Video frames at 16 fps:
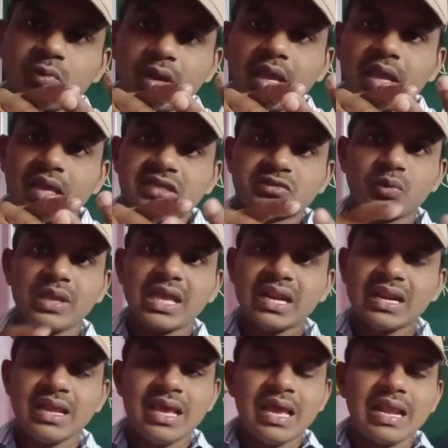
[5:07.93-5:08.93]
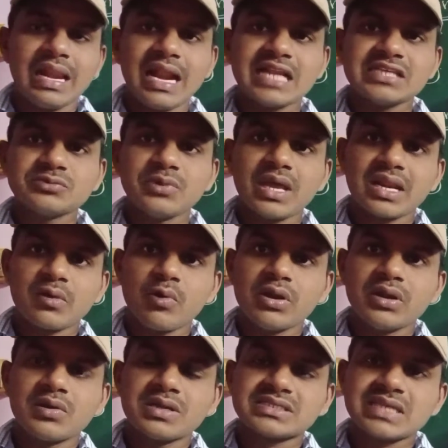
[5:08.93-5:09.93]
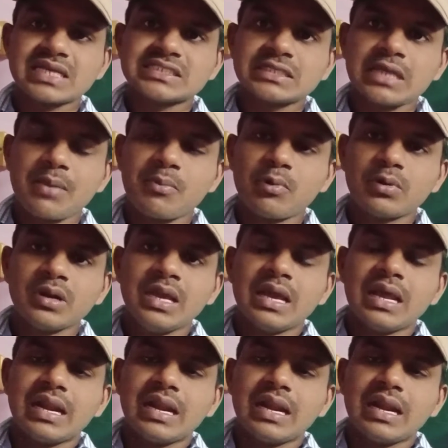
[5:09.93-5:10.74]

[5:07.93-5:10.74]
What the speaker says: Okay, so here we are going to discussing about,